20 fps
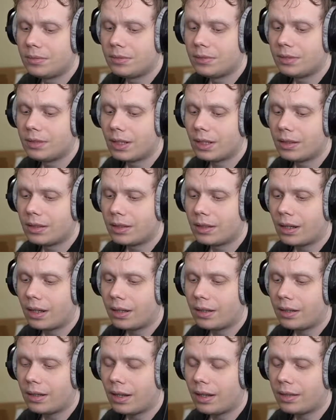say the
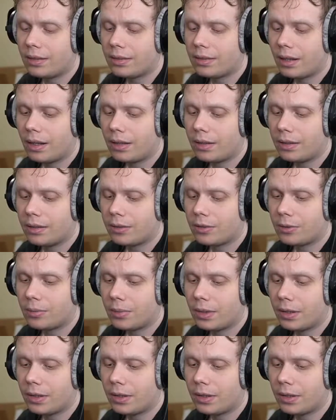K silence are